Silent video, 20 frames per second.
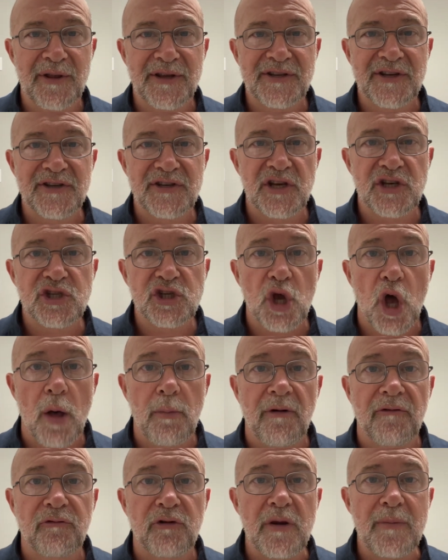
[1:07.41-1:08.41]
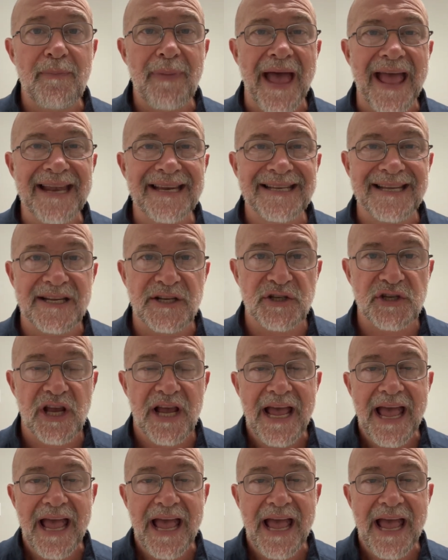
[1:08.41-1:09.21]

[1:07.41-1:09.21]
This is a psalm of repentance